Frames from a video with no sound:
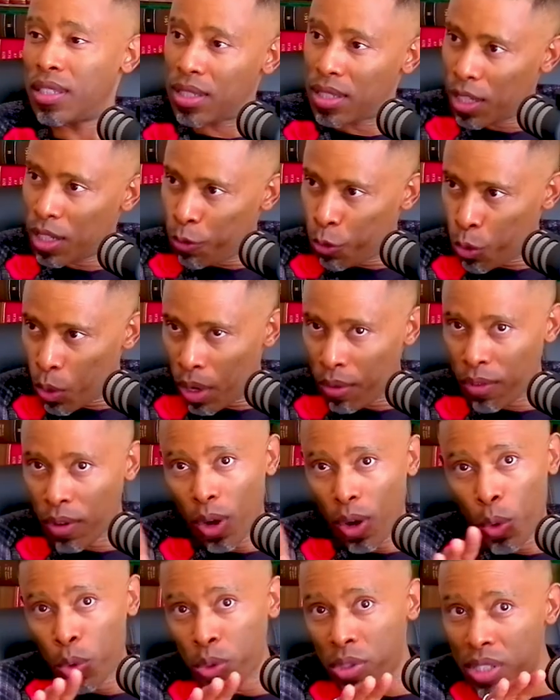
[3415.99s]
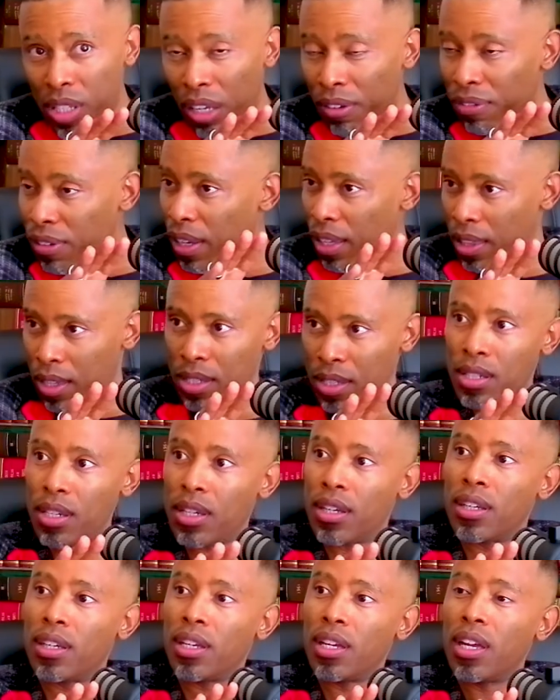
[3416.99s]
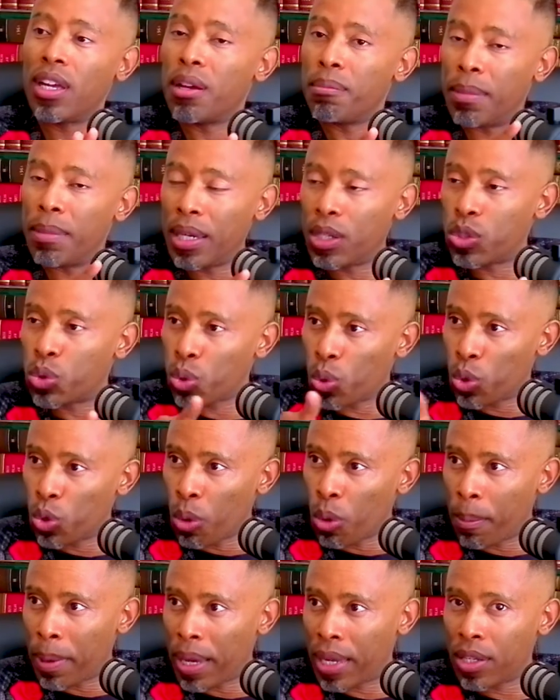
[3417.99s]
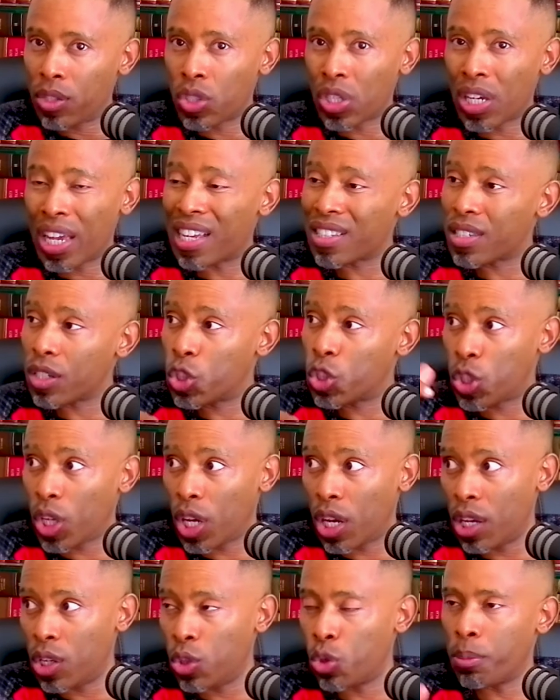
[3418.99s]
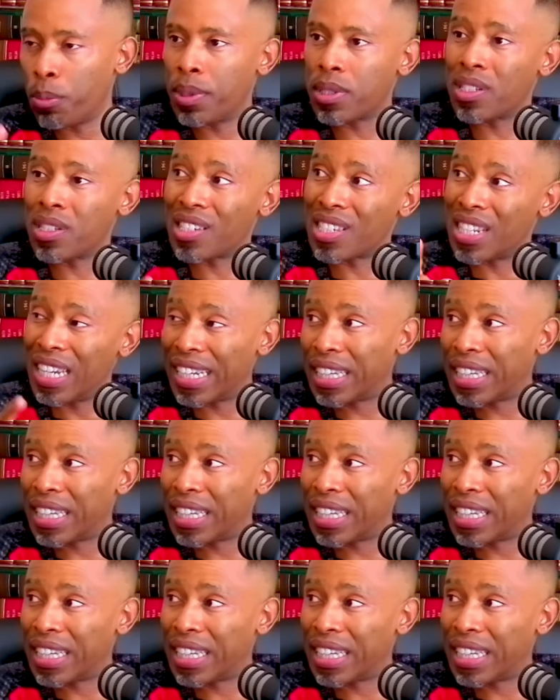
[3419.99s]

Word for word: He said, if you ever own stuff like this, yeah, make sure your manager has a share in your business.